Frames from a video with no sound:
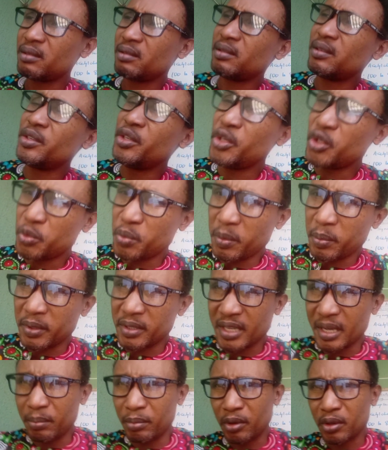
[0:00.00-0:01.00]
newspaper
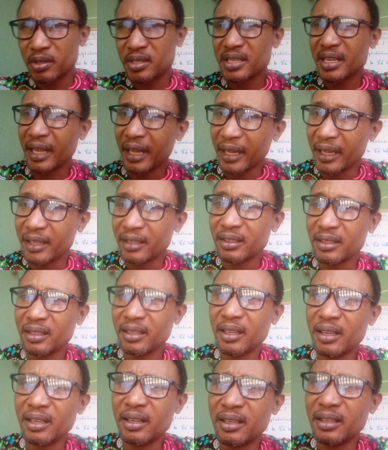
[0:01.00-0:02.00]
tabloids
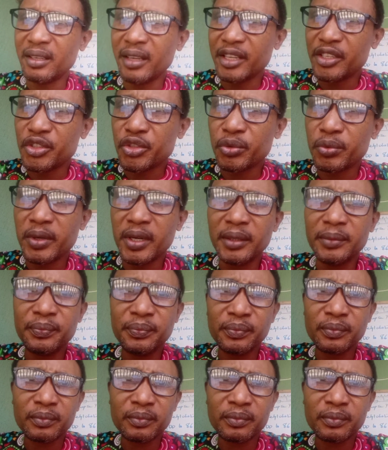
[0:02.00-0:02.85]
in Nigeria.